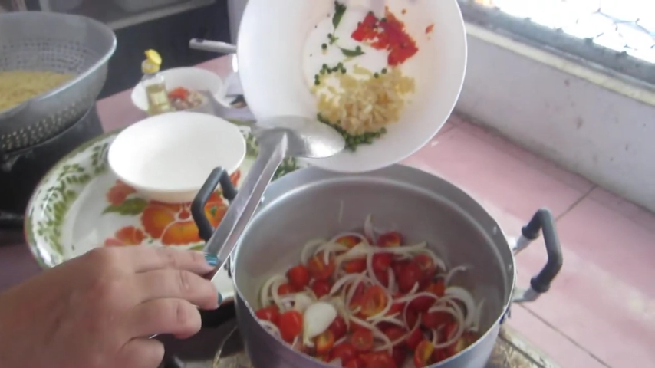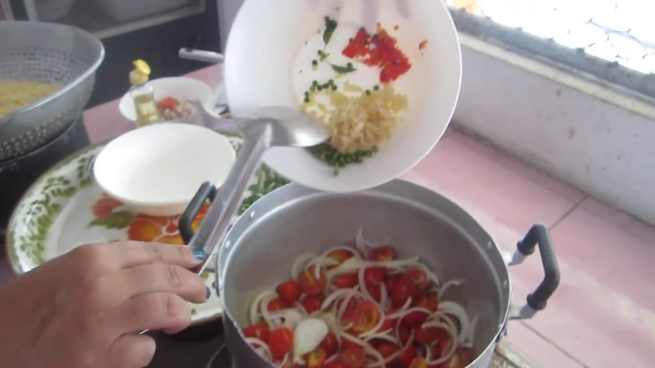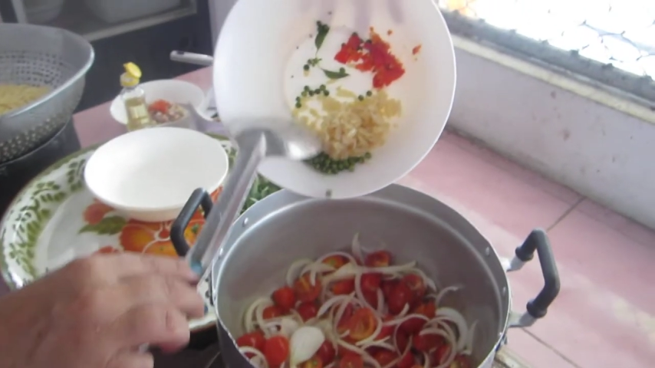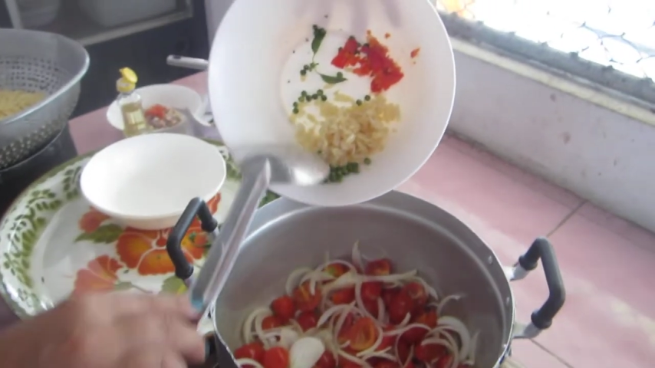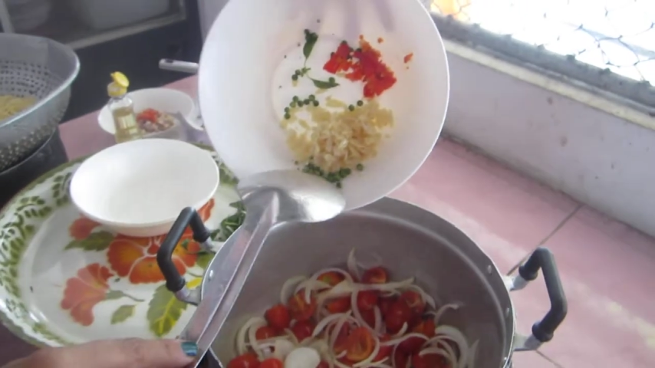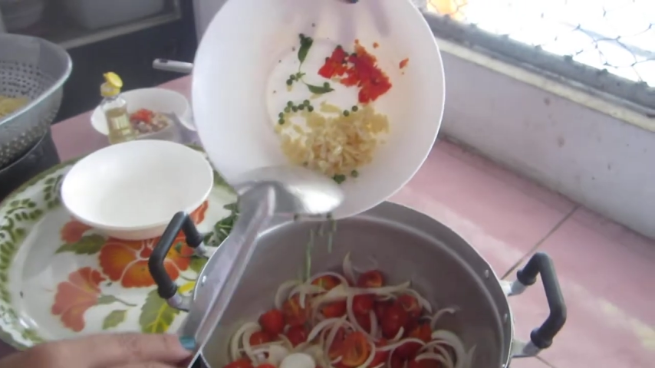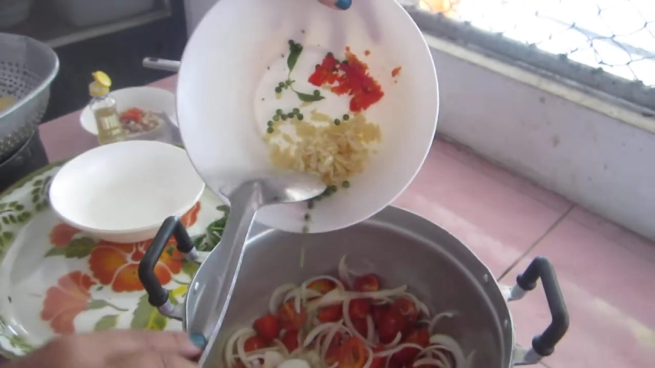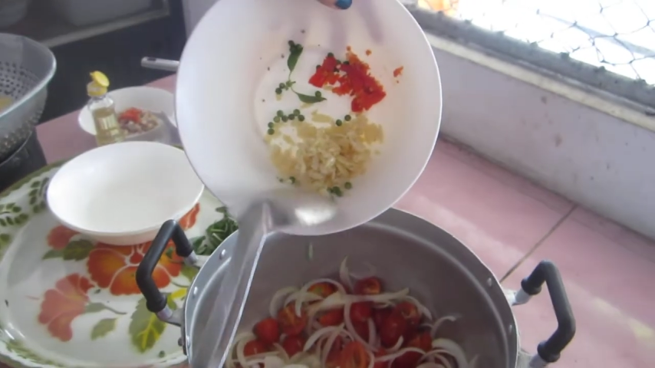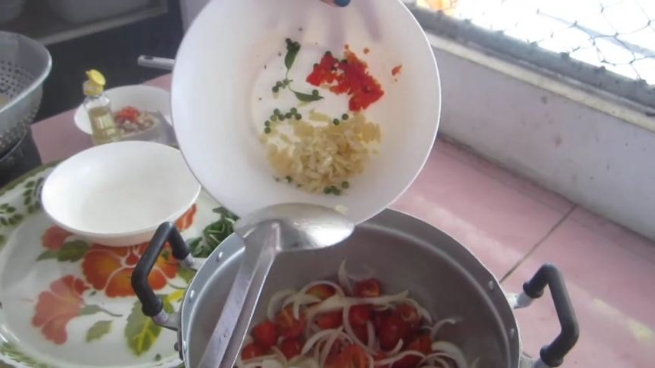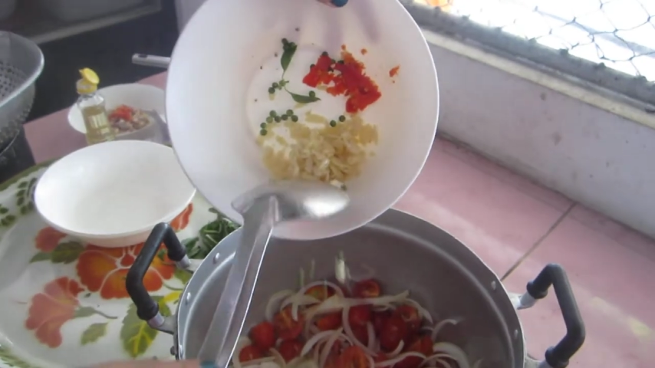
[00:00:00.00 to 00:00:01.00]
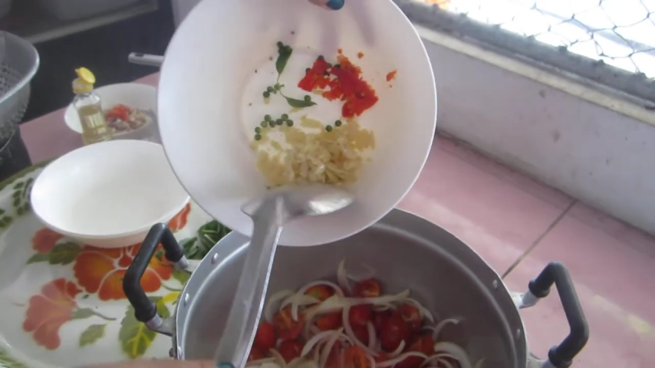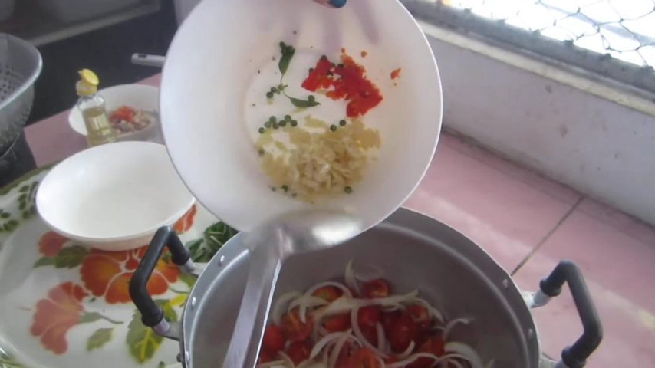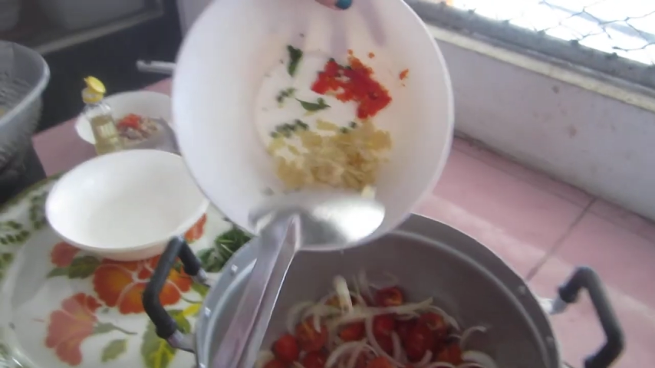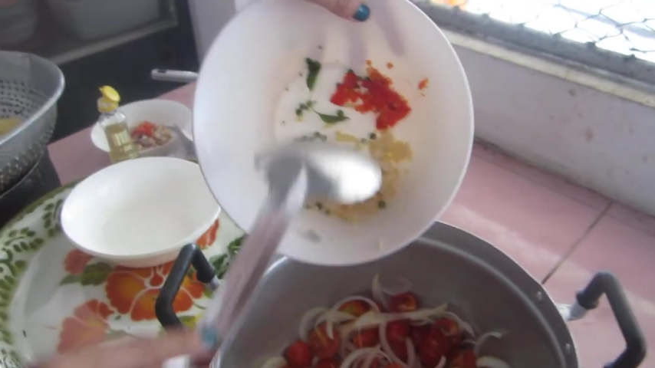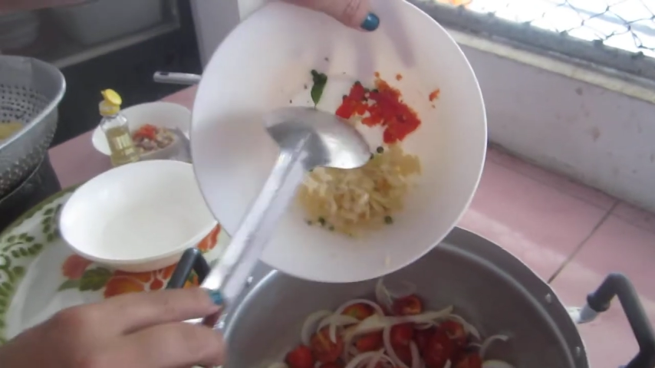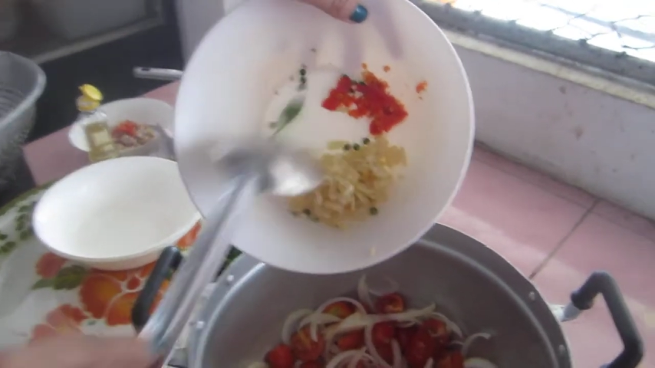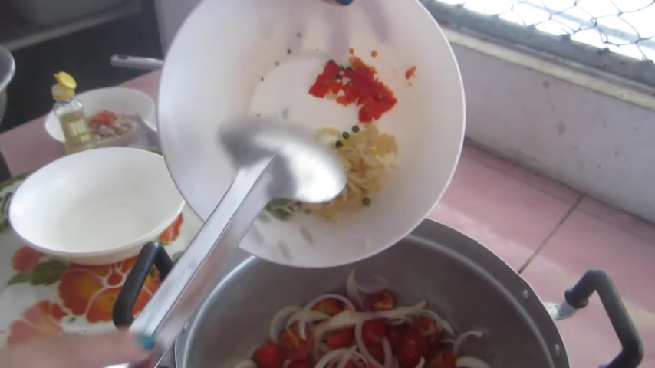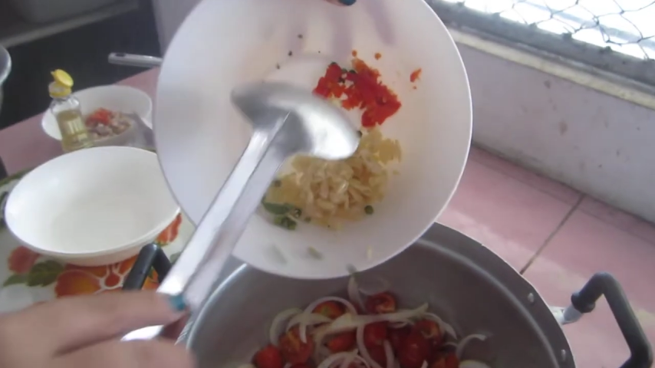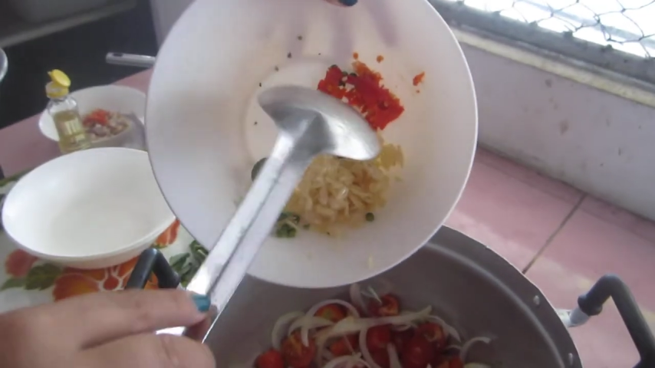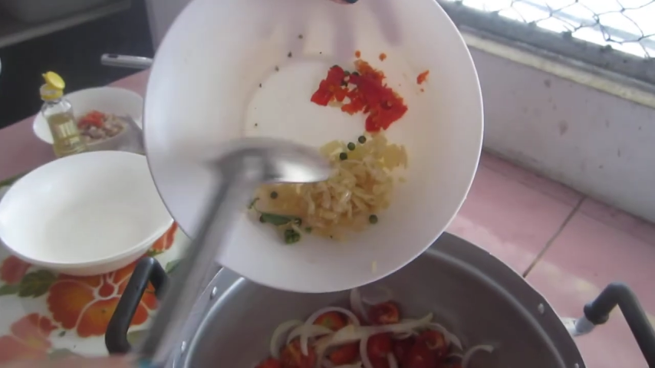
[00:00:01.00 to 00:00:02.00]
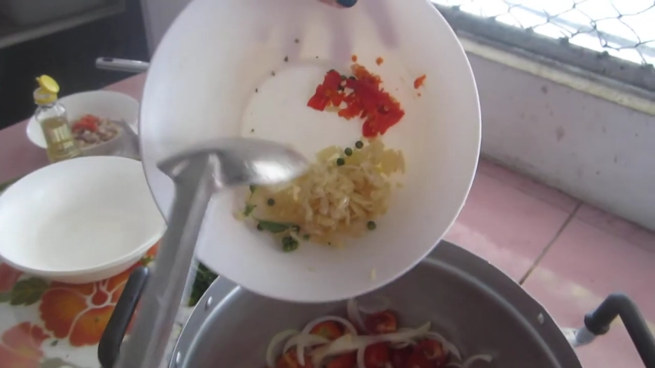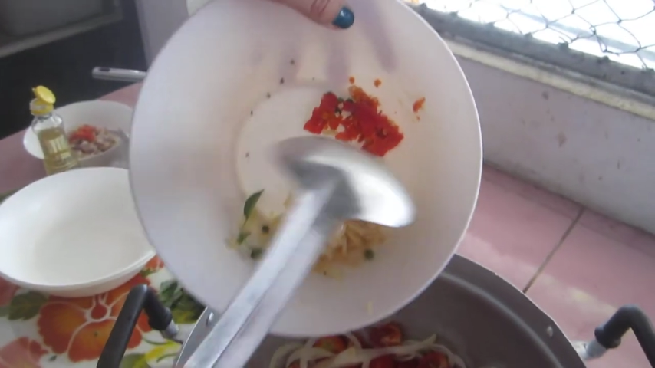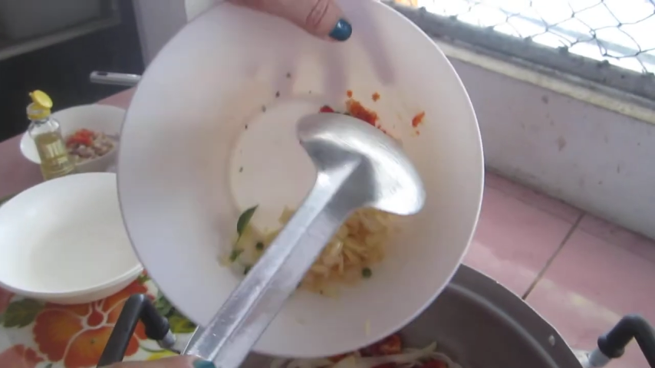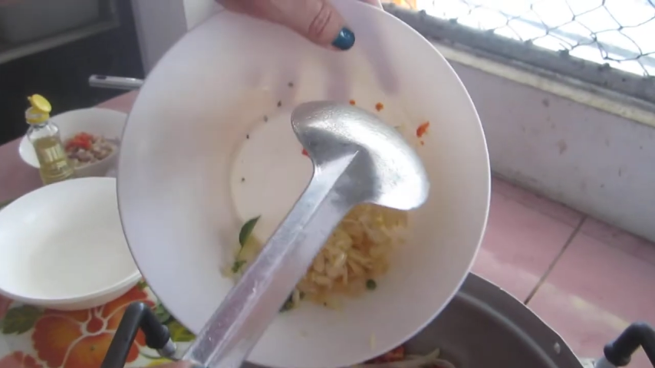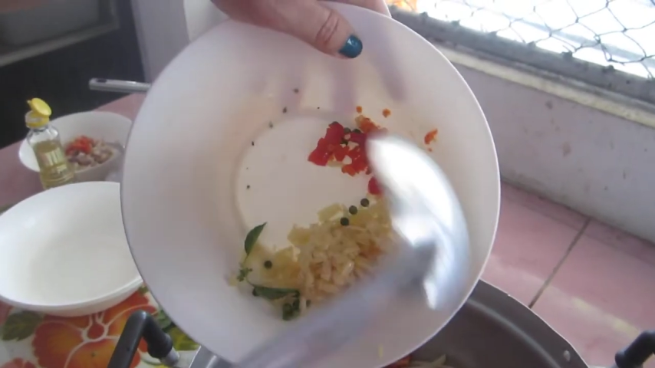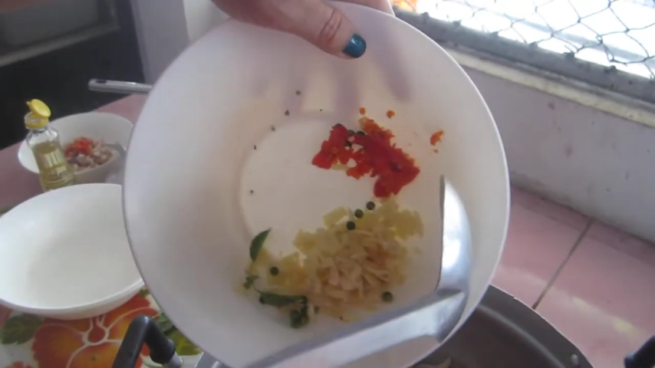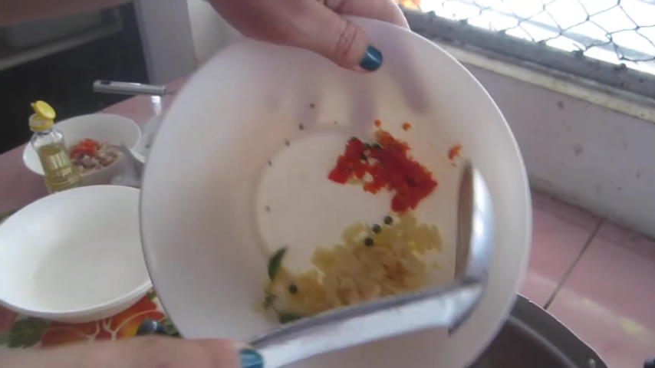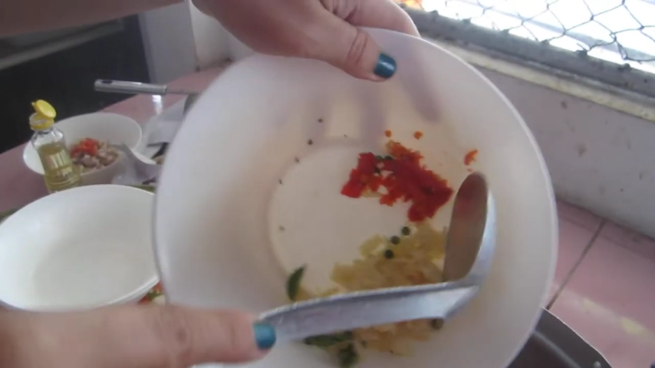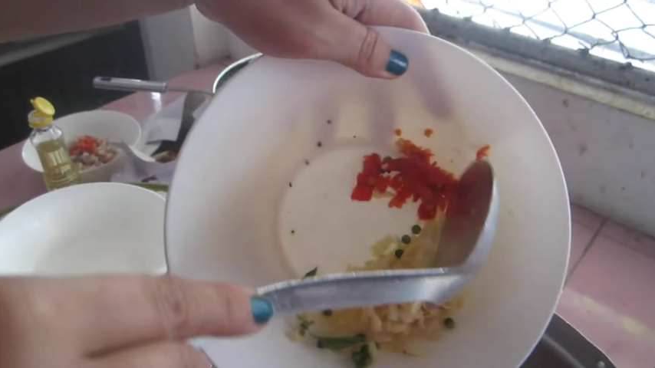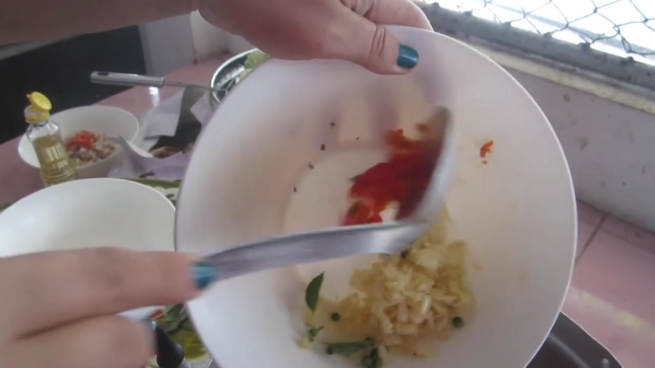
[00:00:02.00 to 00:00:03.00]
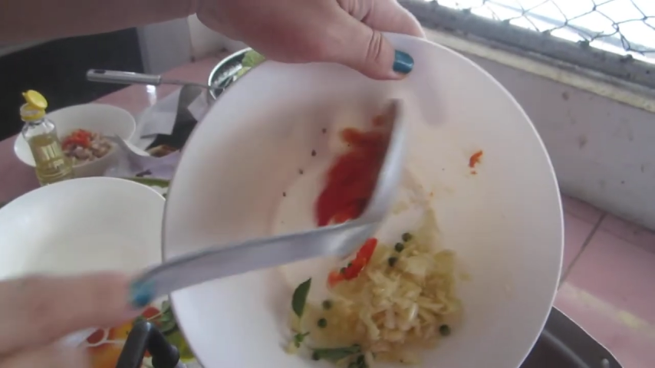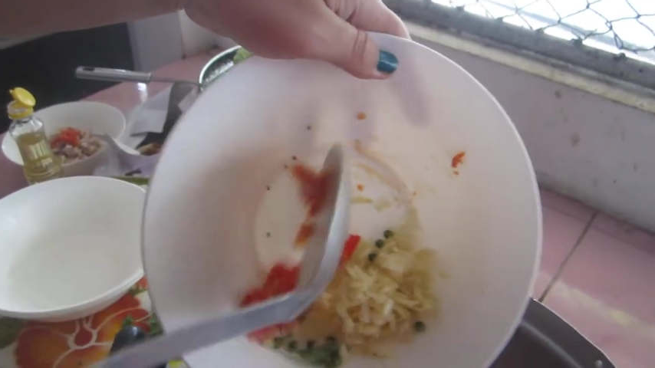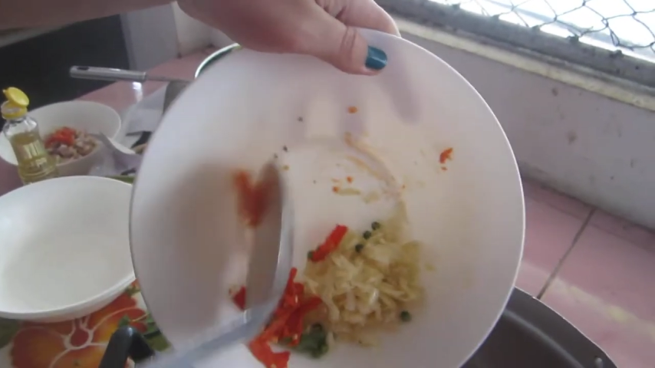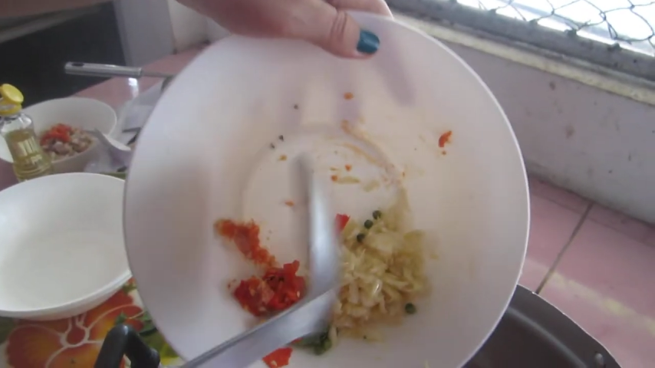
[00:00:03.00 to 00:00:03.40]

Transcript: No face is visible, so there are no lips to read.